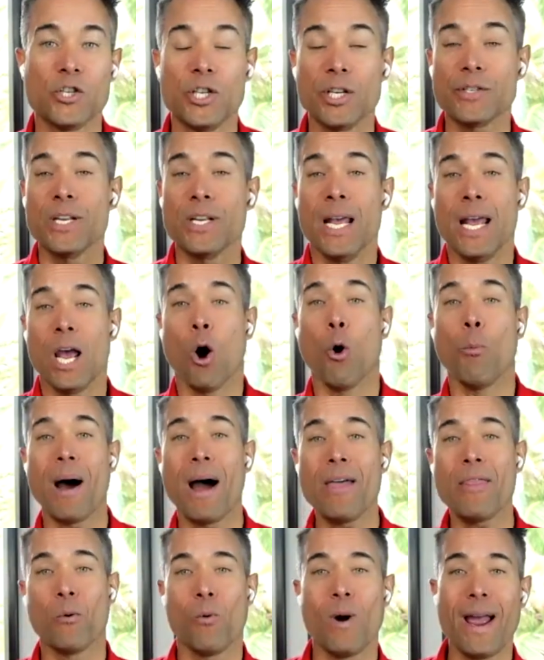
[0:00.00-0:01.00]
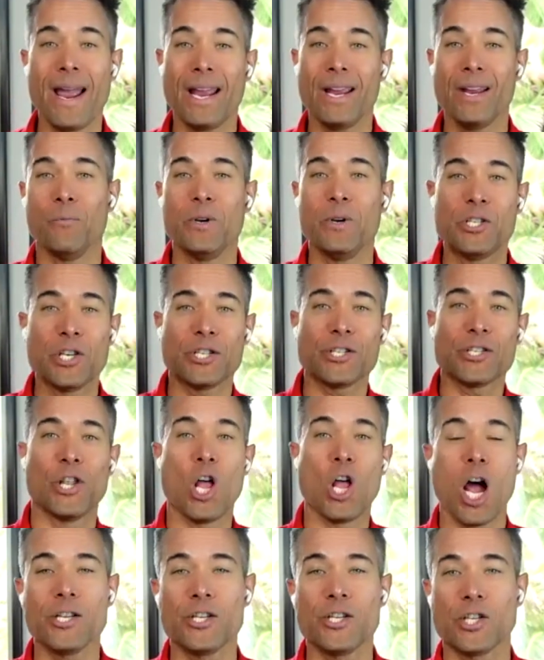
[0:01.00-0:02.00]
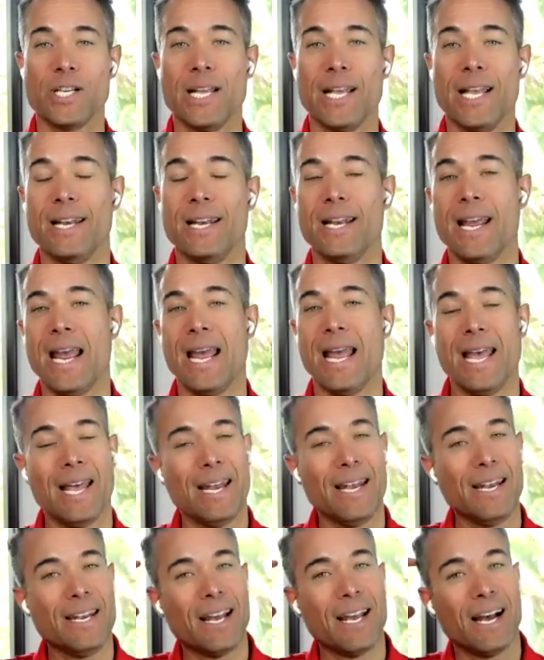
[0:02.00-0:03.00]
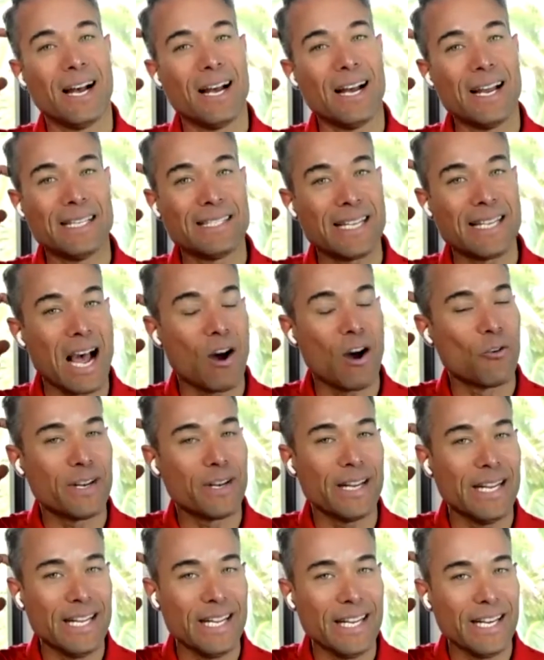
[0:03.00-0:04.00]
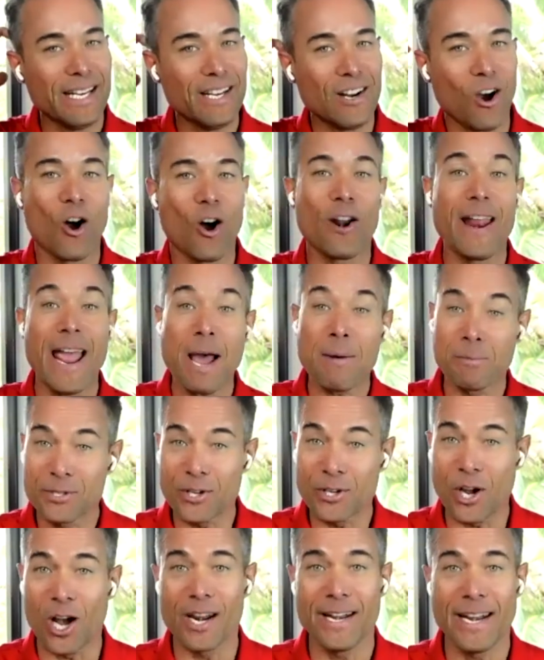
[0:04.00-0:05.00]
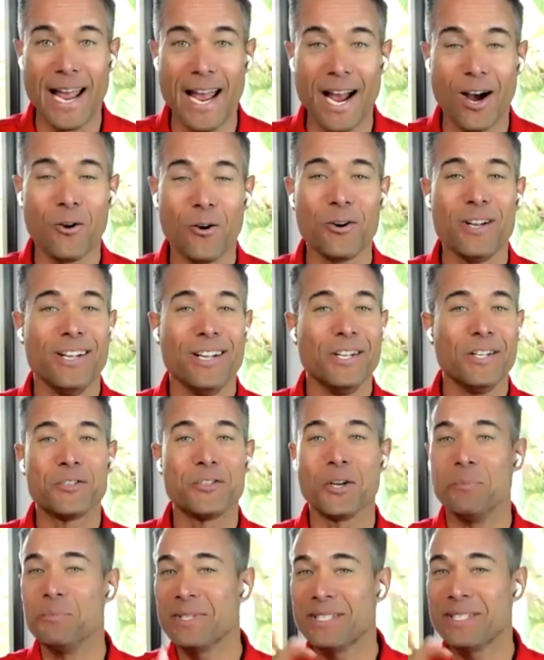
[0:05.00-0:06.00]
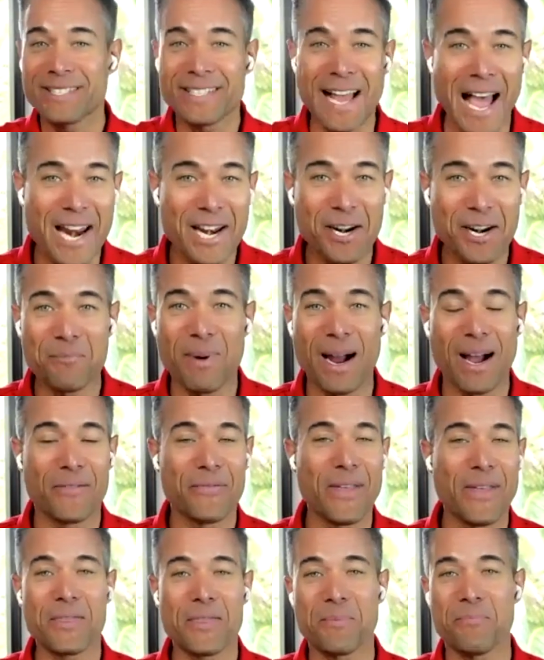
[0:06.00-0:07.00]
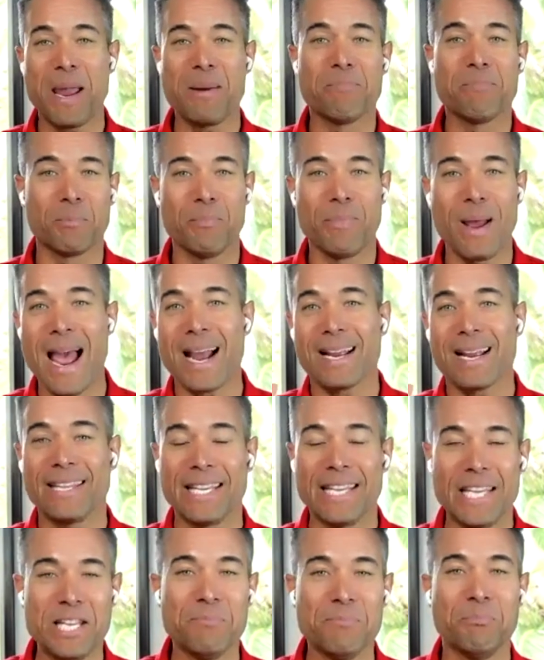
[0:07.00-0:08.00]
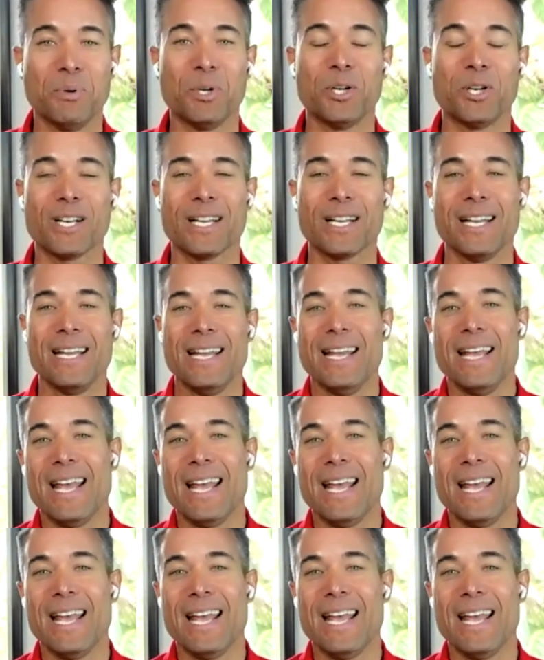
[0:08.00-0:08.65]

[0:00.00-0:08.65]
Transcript: Just, oh, by the way, we just launched it and it's out on Amazon now. So I'm excited about that, the paperback, the ebook.